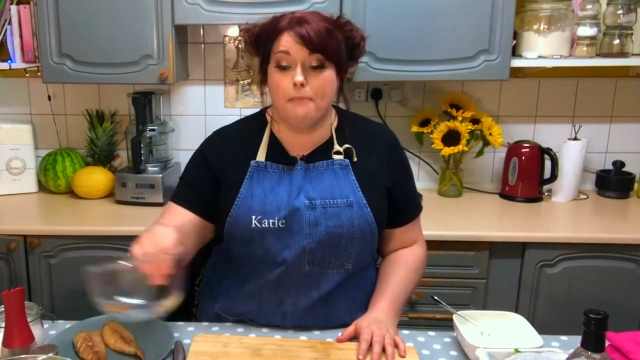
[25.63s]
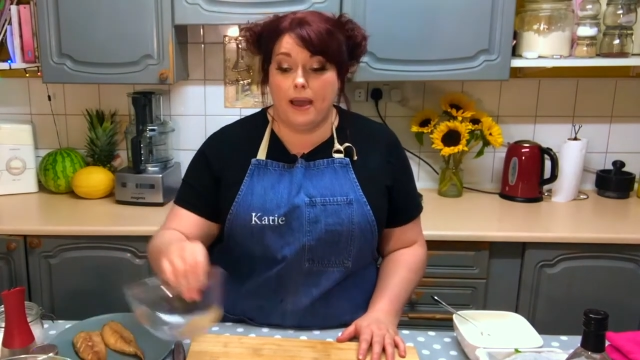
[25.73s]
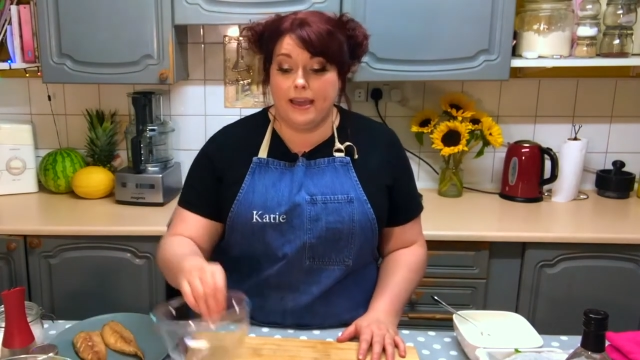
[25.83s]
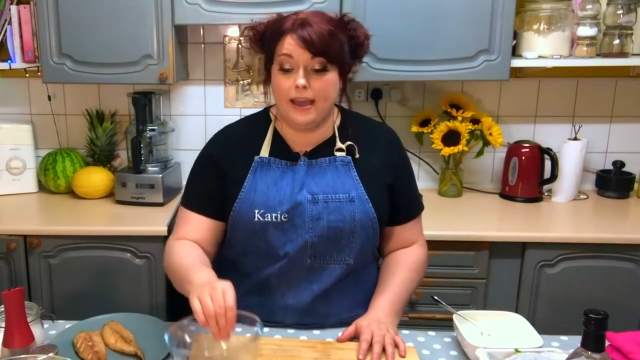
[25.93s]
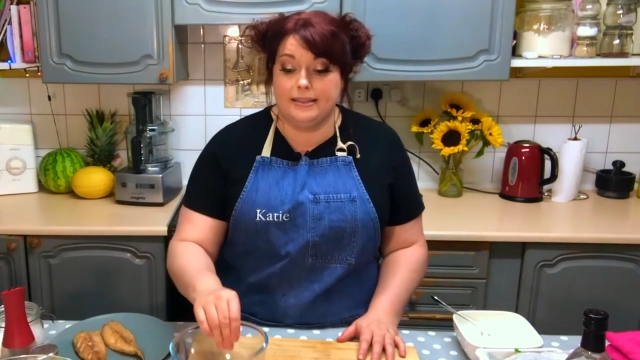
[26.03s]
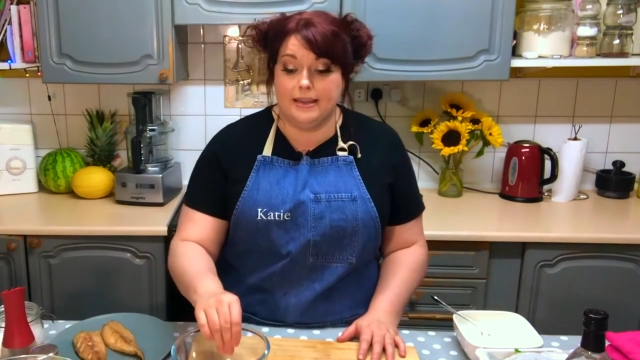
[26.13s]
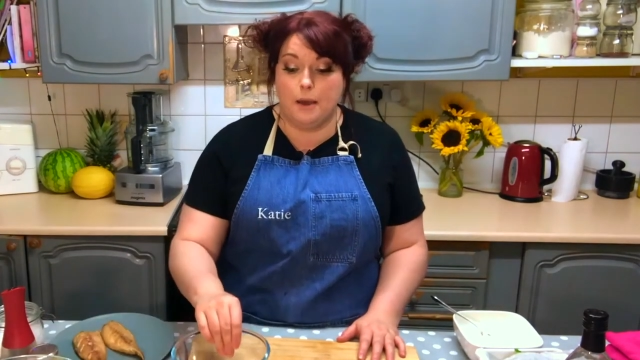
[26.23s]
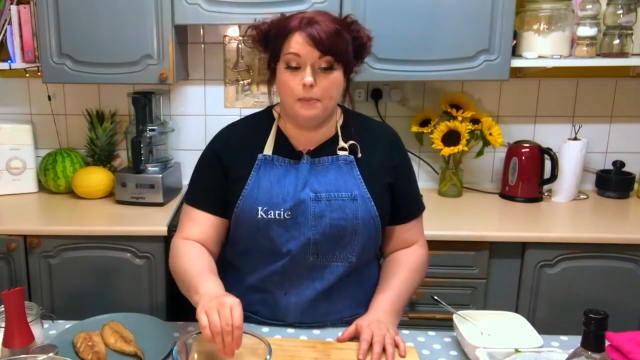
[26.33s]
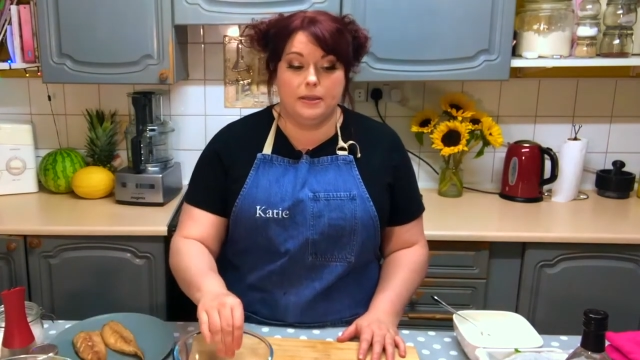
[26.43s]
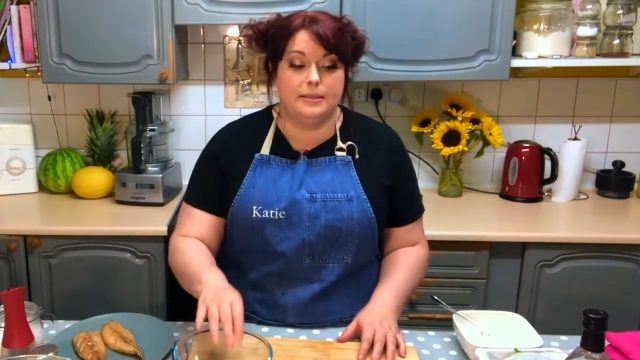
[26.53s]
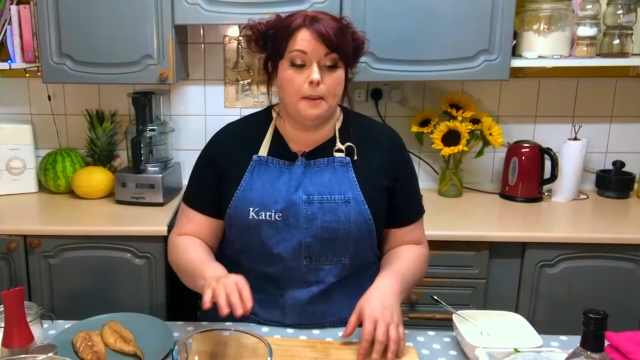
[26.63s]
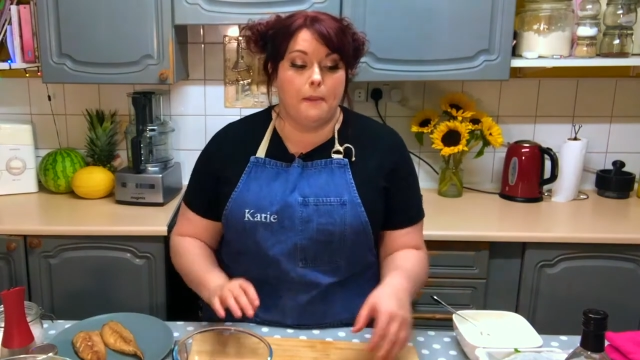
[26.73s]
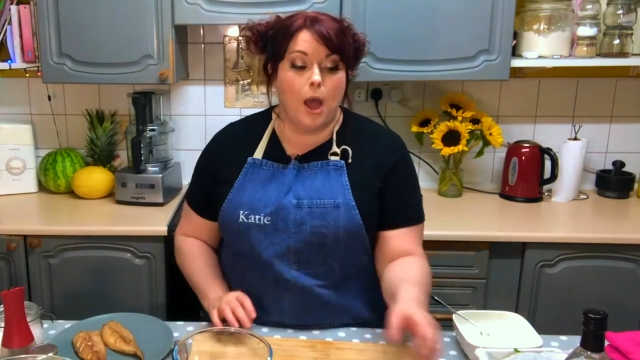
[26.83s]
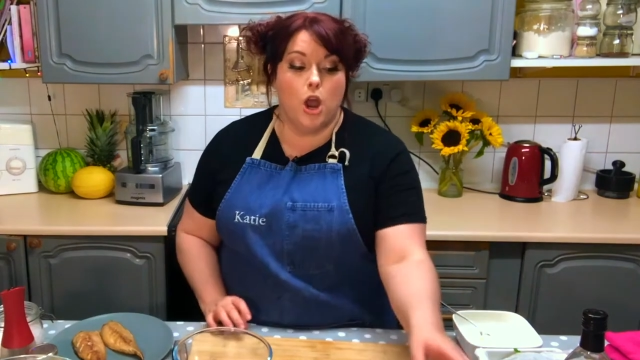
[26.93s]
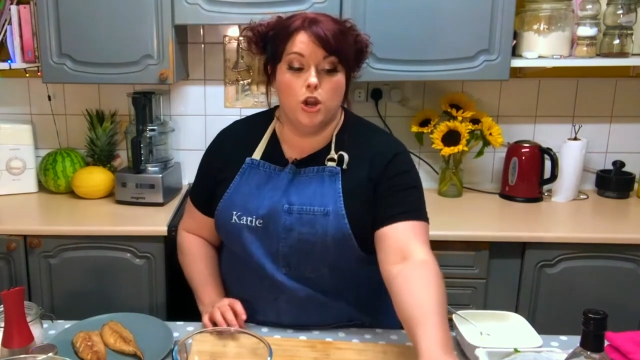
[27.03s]
by cutting up some
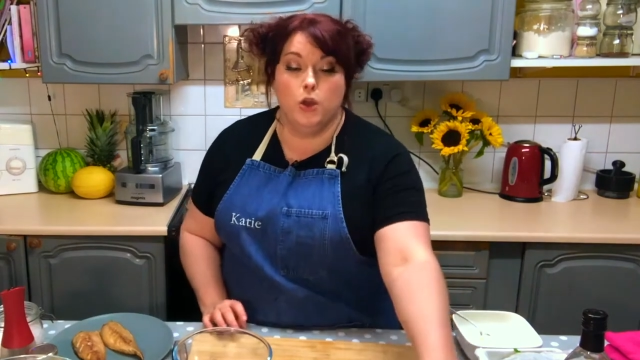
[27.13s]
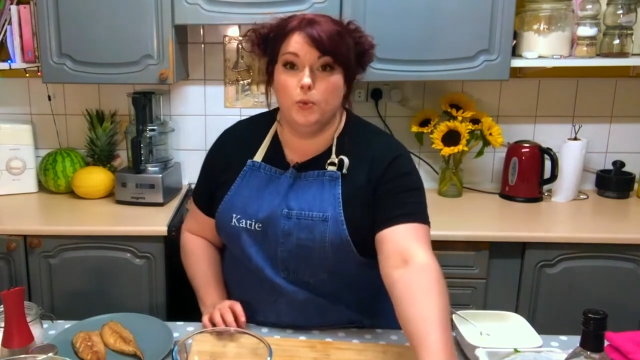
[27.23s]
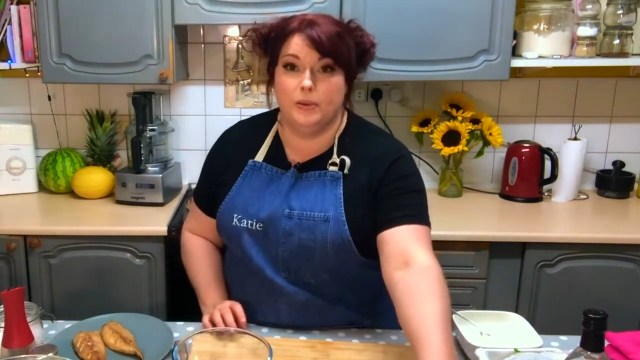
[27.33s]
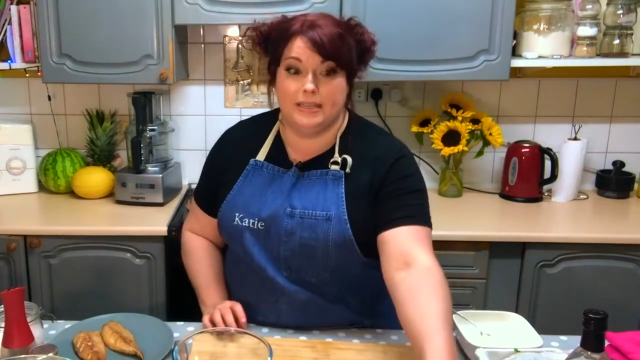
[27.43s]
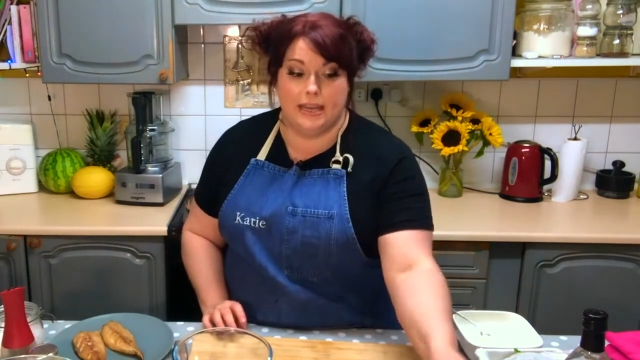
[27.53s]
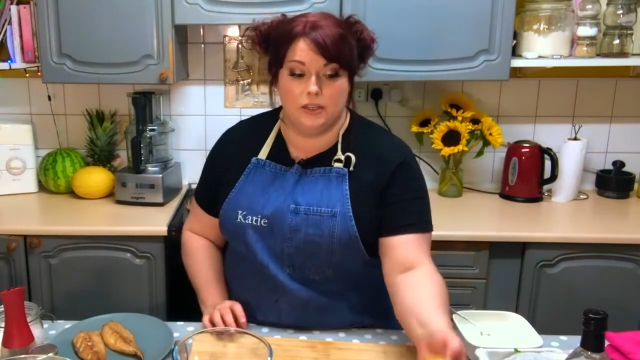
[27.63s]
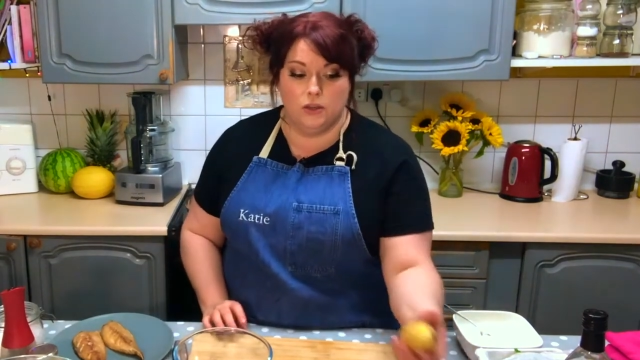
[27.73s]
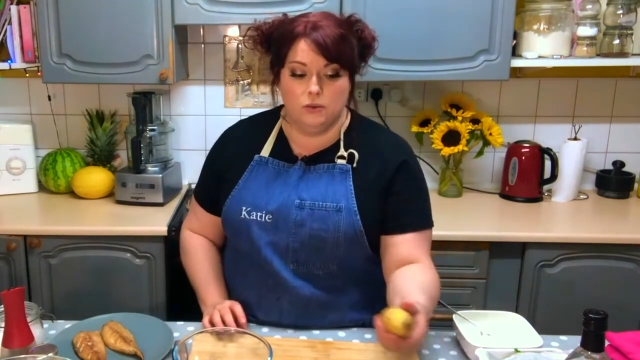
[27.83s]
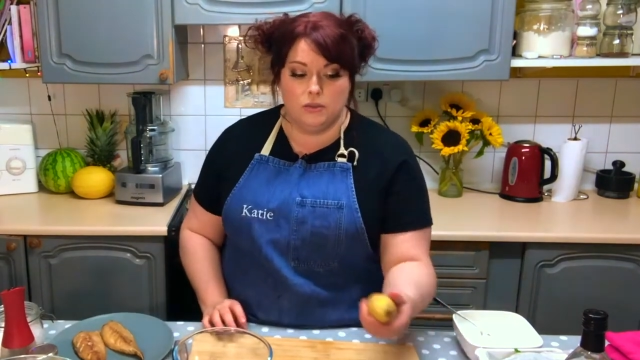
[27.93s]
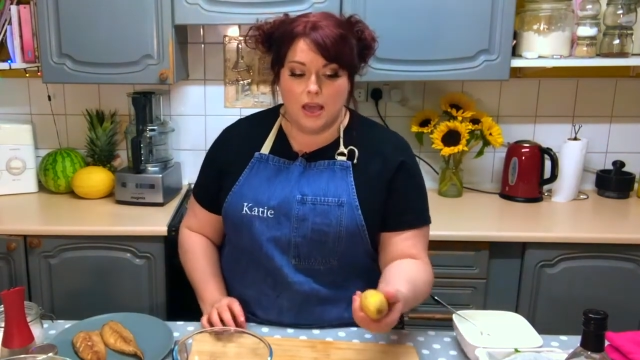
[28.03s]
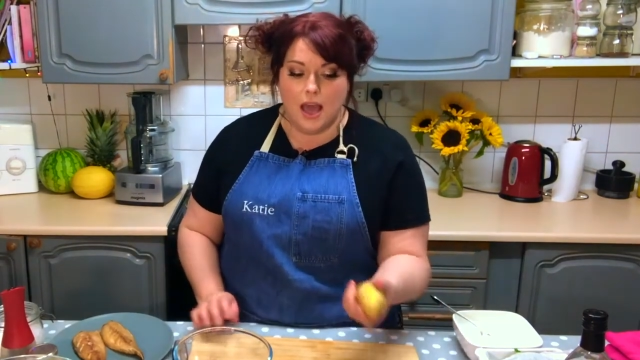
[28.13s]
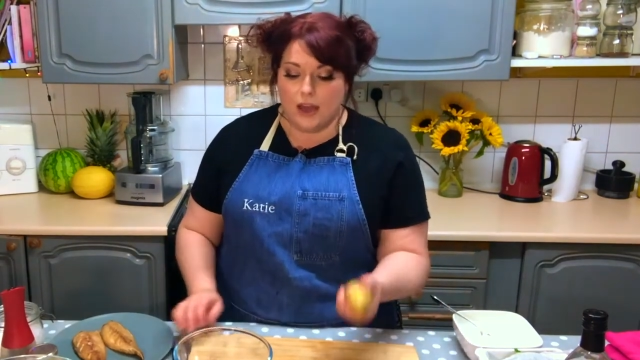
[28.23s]
new potatoes.